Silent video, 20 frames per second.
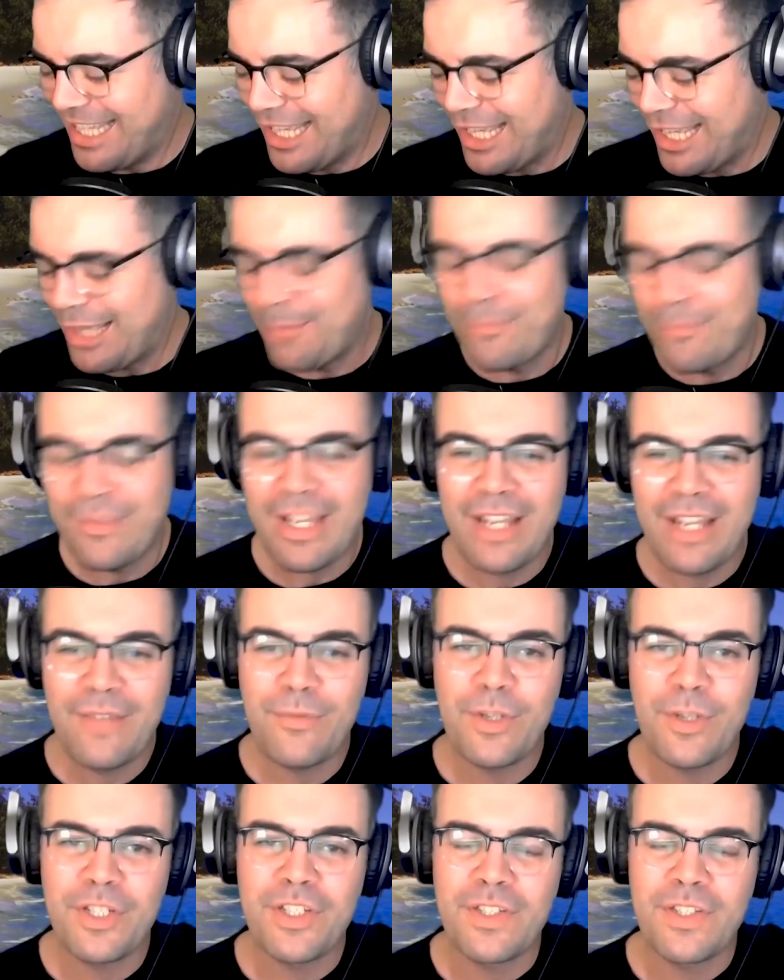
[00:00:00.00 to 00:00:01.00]
Now you've
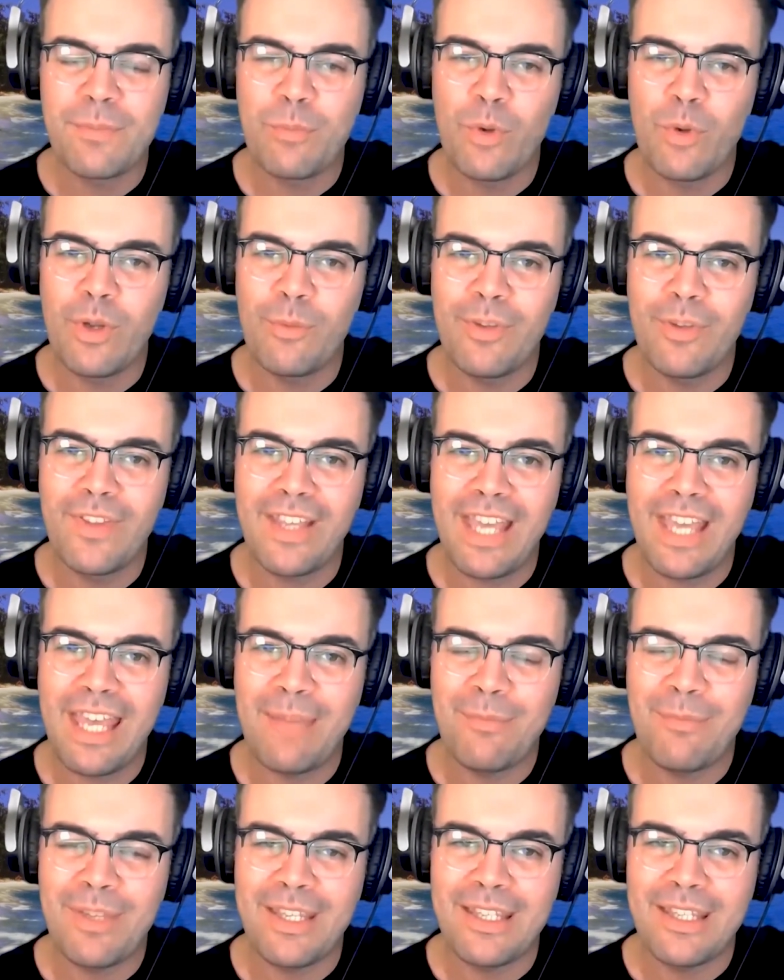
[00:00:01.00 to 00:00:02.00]
reached this point where the
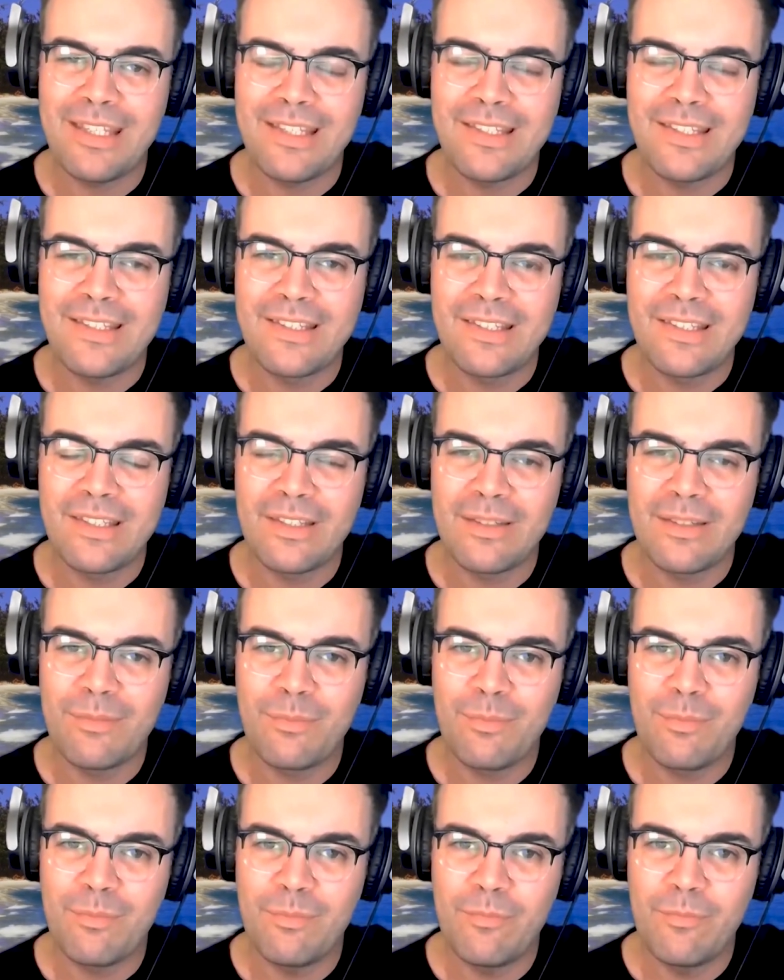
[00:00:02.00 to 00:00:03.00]
game is
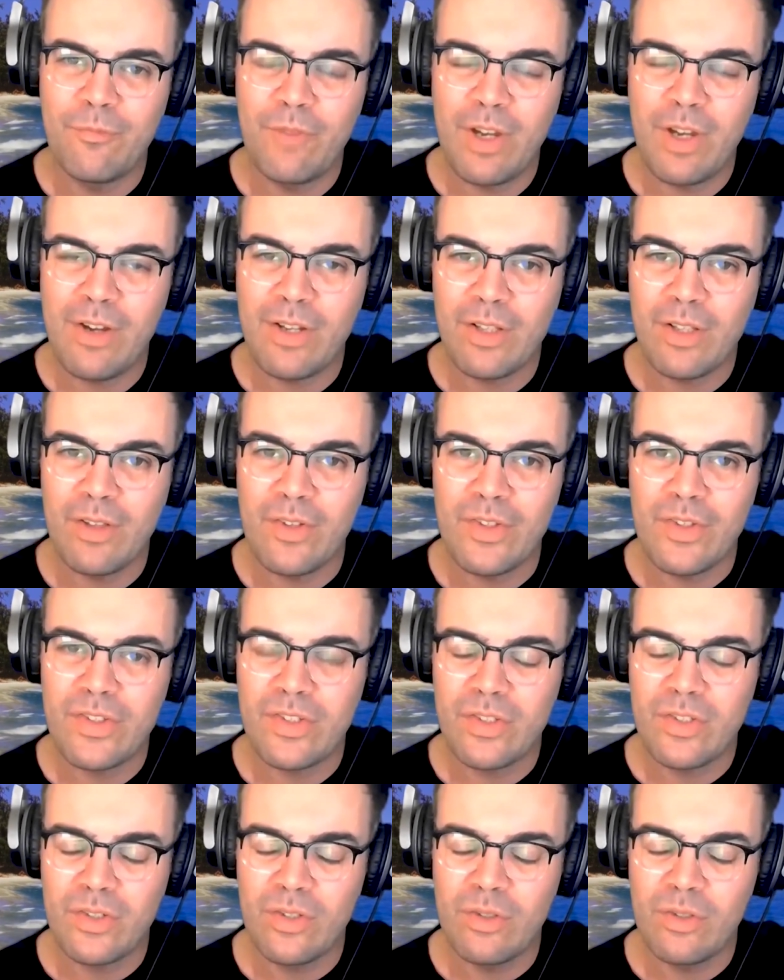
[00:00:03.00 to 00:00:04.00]
very close
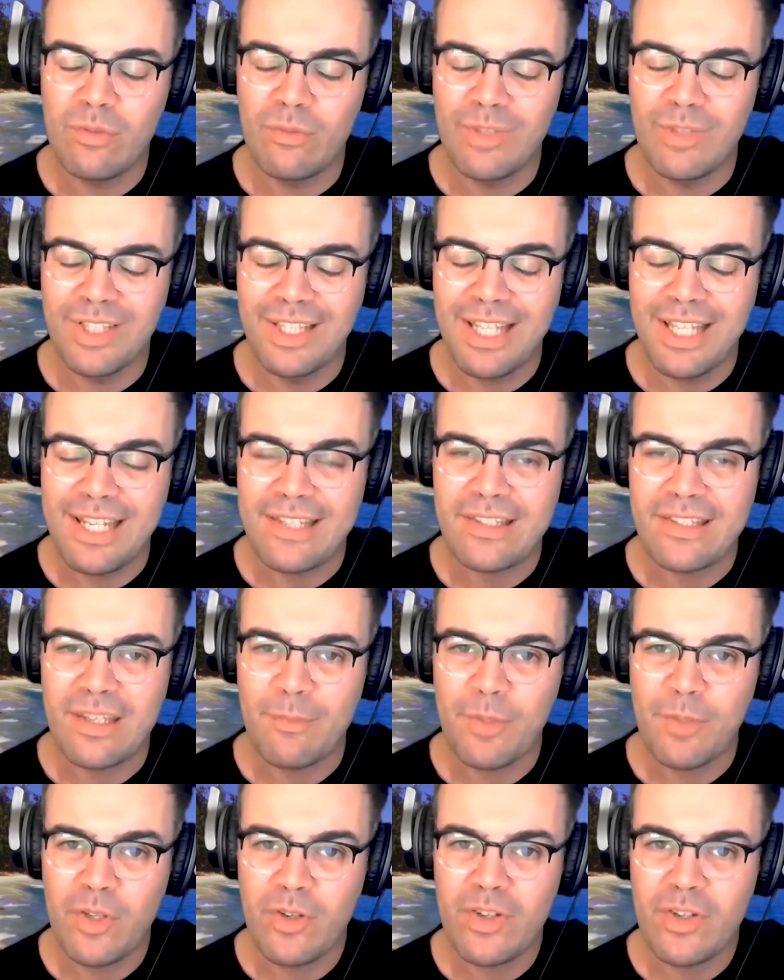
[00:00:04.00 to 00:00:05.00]
to release.
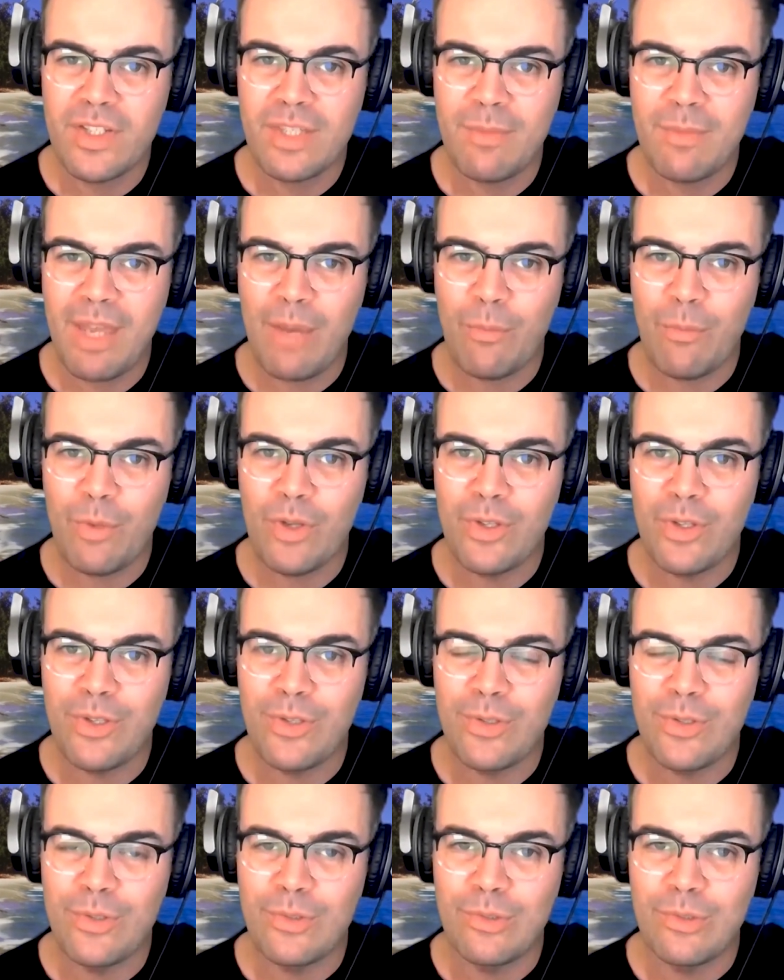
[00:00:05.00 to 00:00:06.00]
I'm curious about what
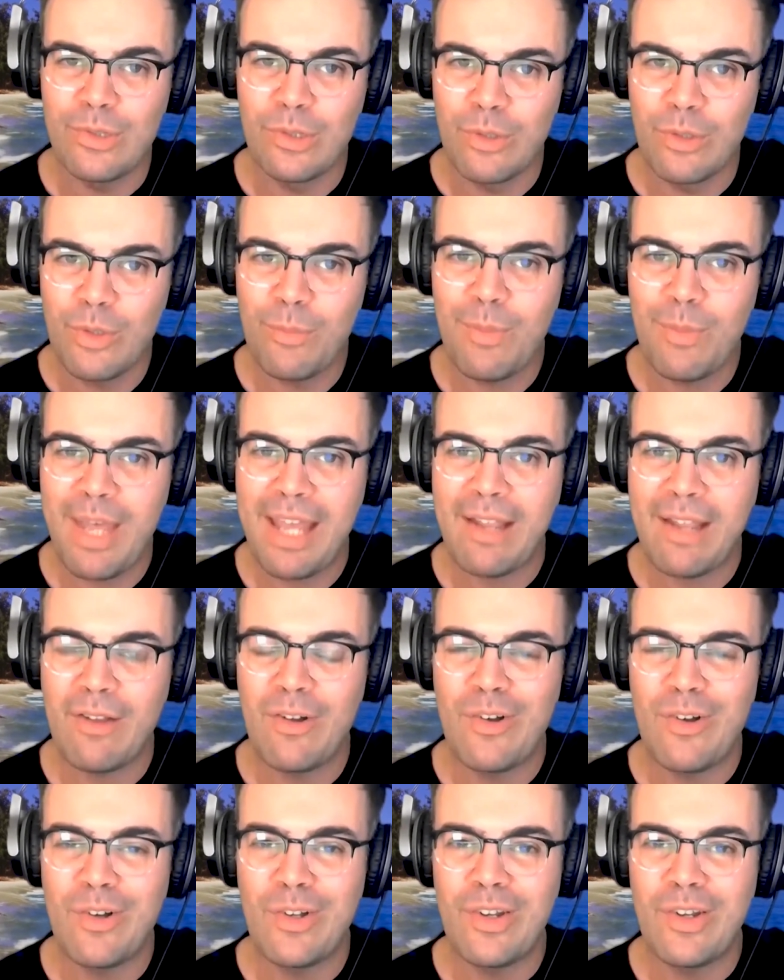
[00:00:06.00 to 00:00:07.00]
you look back
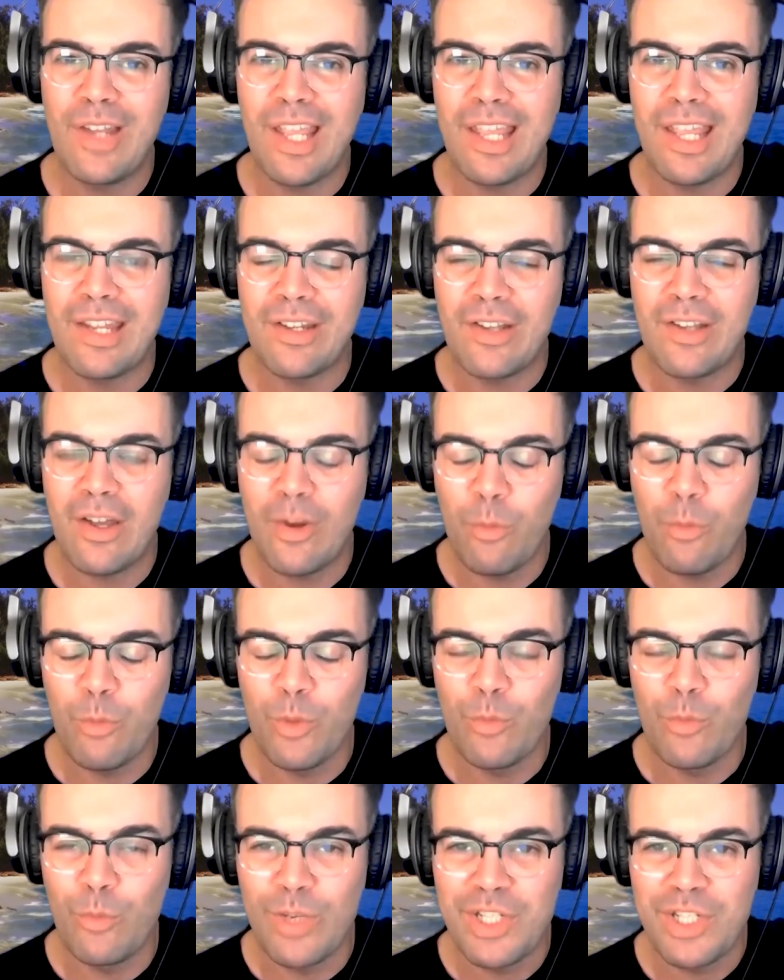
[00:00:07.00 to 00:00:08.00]
on and kind of would
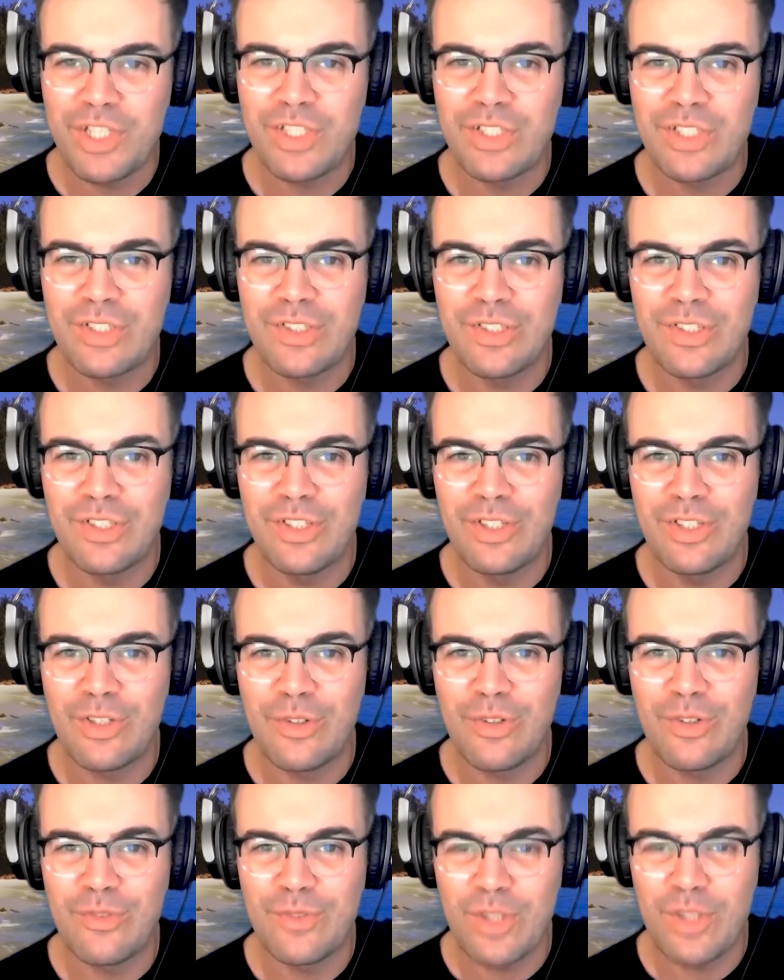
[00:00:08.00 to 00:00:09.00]
wish you
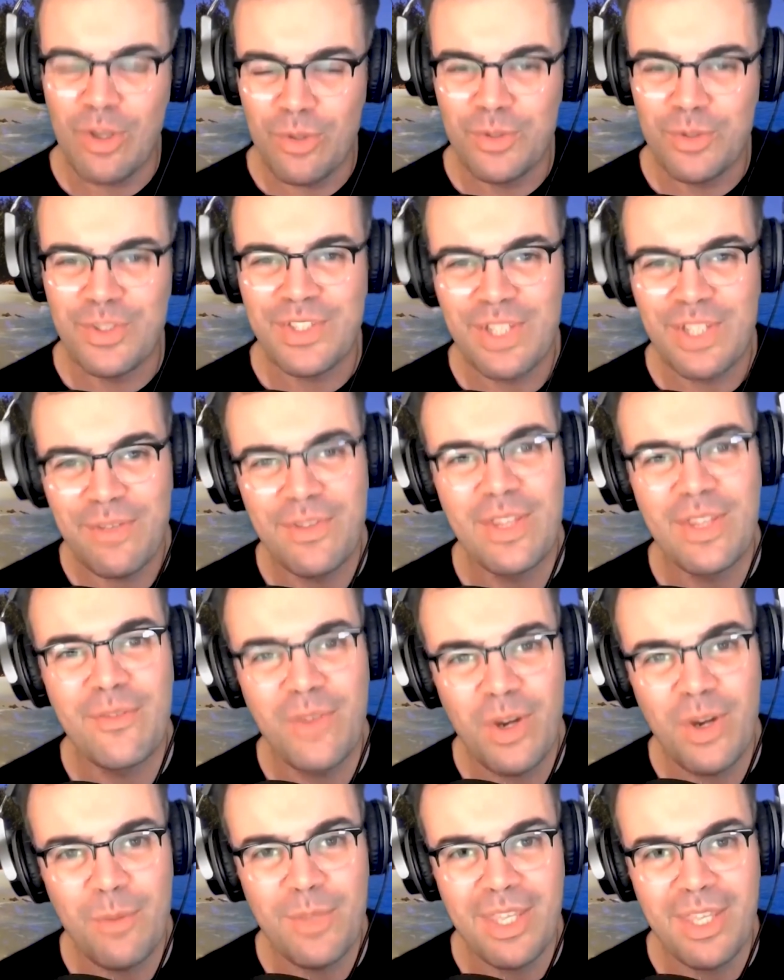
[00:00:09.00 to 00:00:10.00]
could have told yourself at the
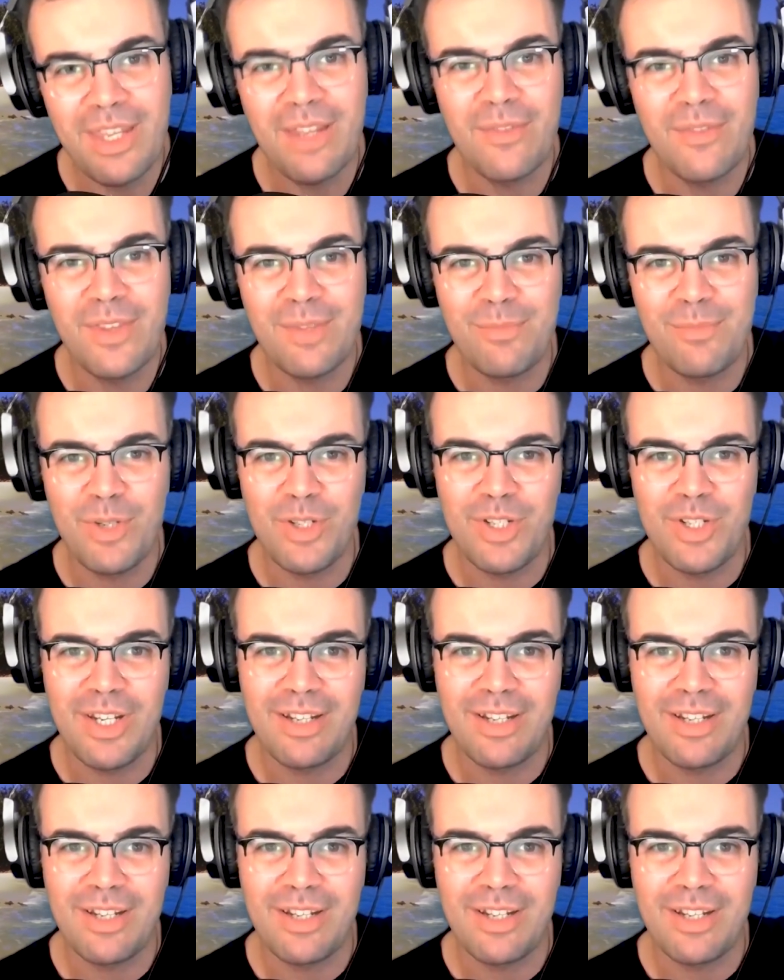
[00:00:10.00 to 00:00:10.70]
very beginning of this project.